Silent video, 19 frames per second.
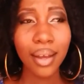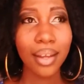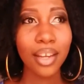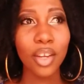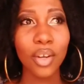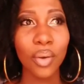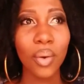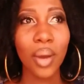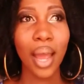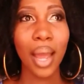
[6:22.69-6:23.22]
You
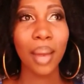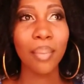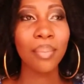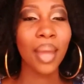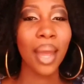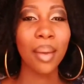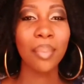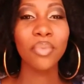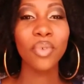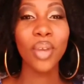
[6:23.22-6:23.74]
know, I'm
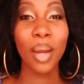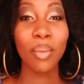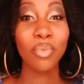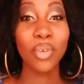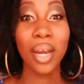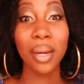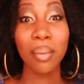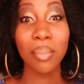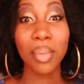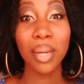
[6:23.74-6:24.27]
I'm I'm
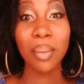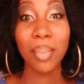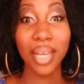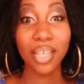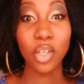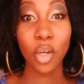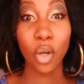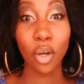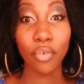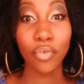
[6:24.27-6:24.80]
trying to be the
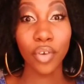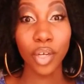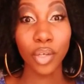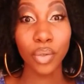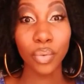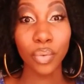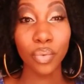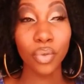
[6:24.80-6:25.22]
best girlfriend too.